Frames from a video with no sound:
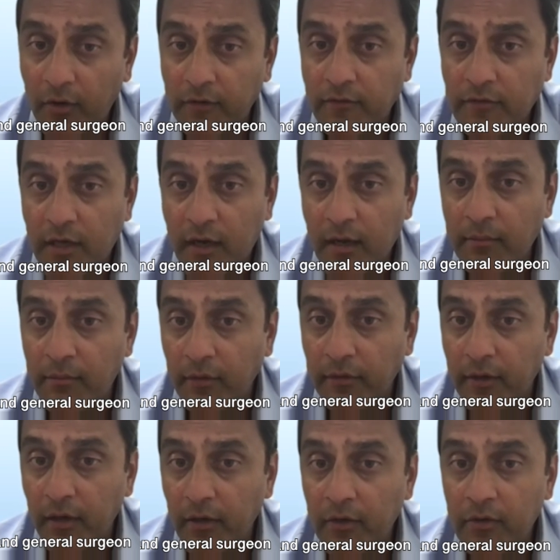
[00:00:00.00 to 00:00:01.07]
of time on the
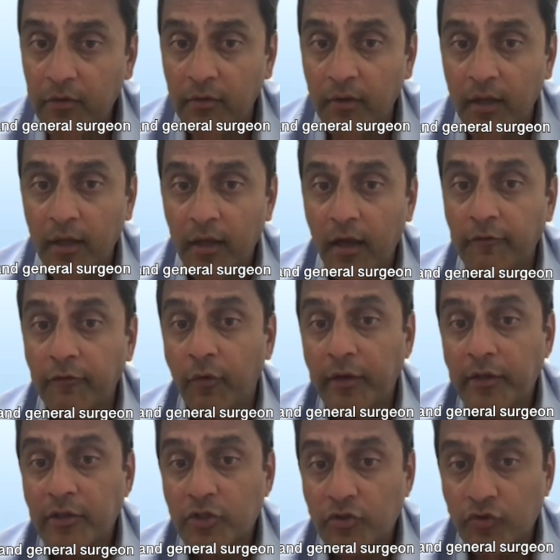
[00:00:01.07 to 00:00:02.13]
loo,
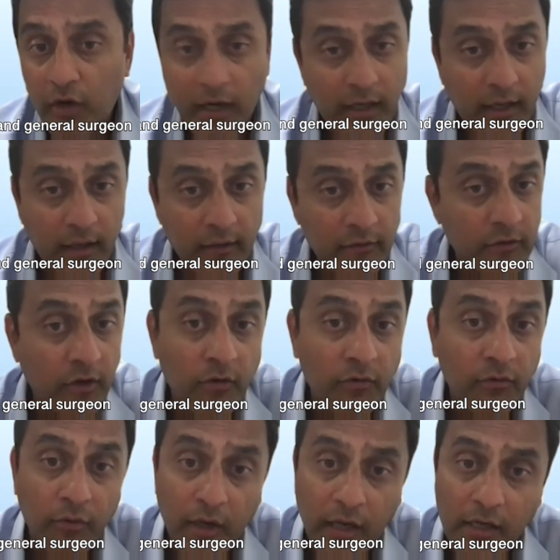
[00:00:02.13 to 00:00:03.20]
avoid straining. So don't
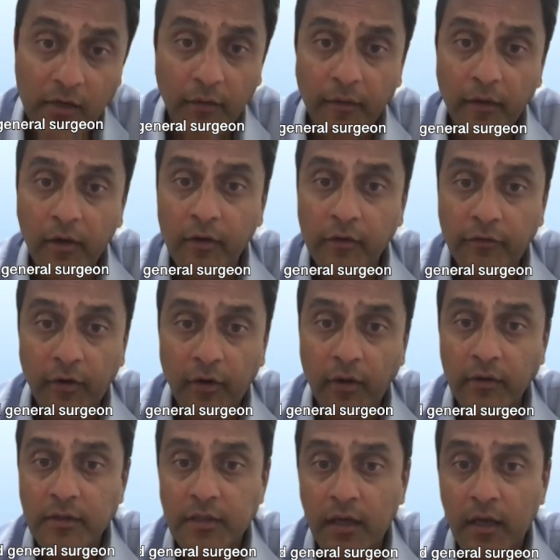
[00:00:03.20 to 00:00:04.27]
read on the loo for a
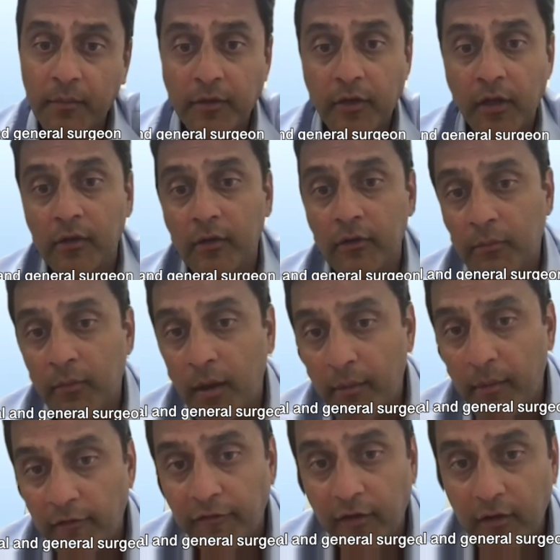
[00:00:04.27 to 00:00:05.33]
long time, or don't use your
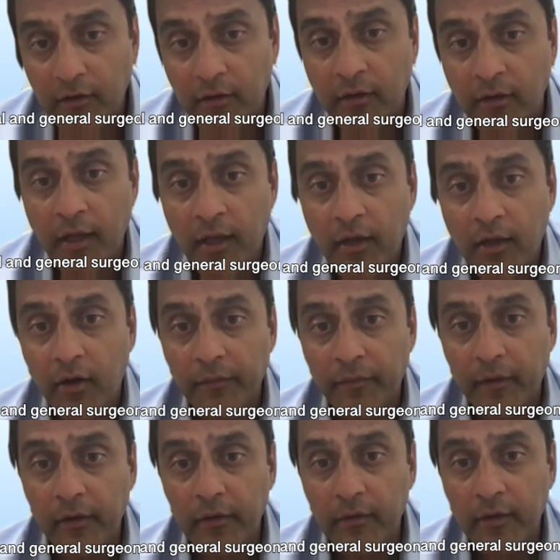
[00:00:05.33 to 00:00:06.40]
mobile phone on the
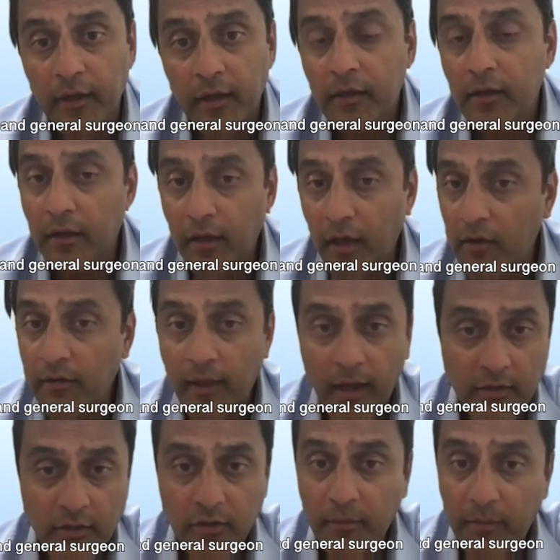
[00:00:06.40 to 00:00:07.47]
loo. You know, go there,
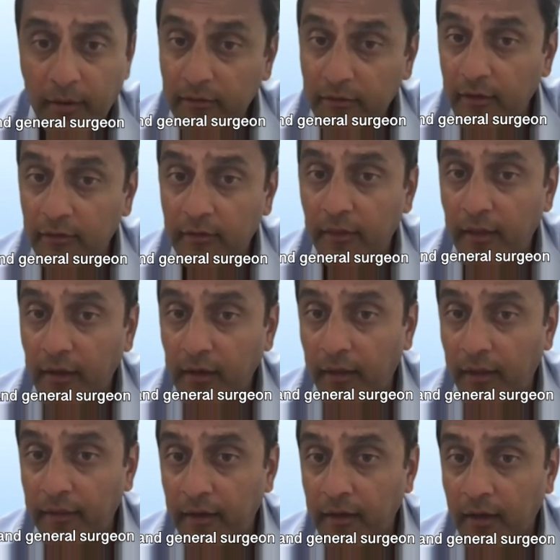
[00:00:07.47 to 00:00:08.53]
do your business, and
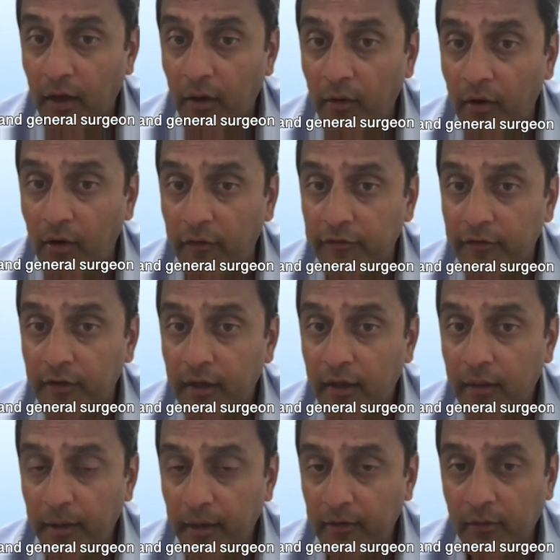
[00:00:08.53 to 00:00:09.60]
then go off.
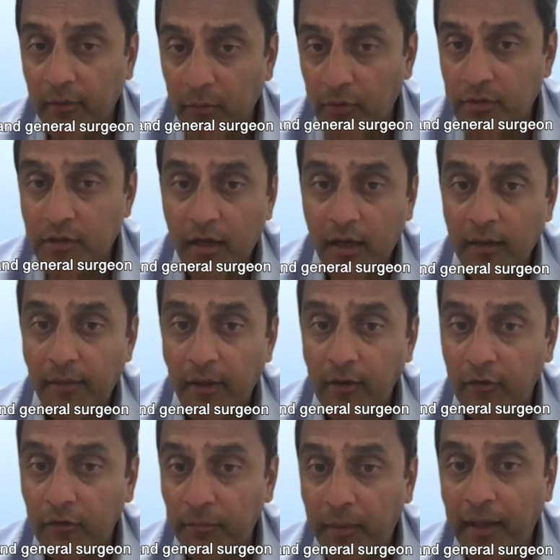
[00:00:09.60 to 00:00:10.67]
Because the more time that you
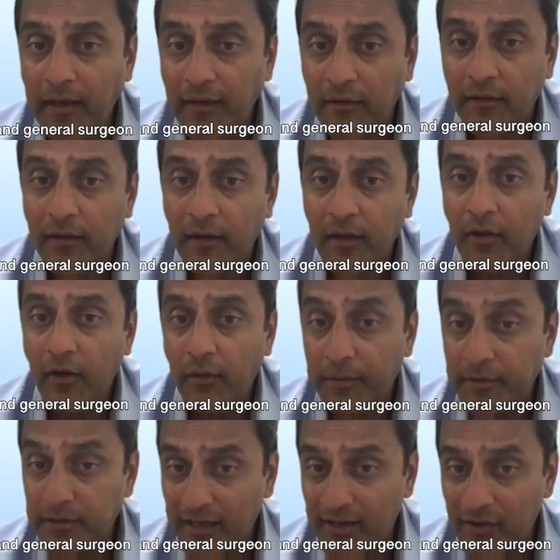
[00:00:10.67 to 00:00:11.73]
spend, on
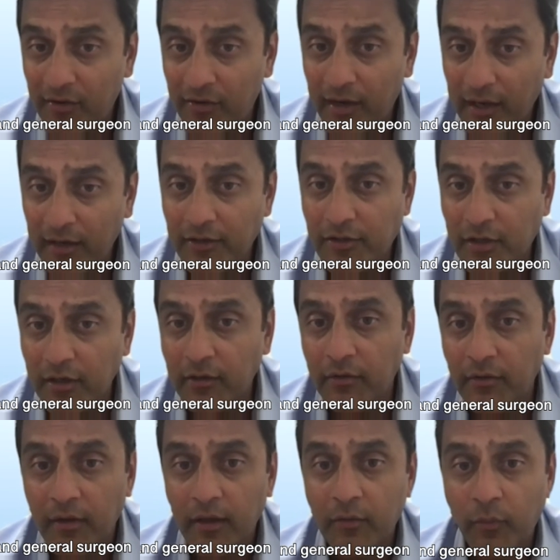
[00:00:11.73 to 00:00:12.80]
particularly on an English loo,
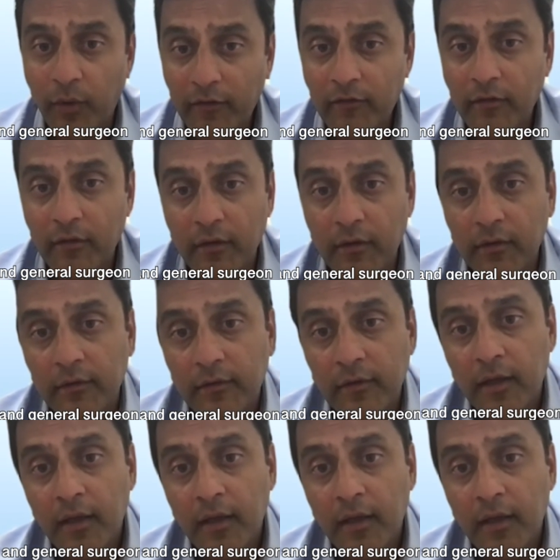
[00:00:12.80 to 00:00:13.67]
in Western loos,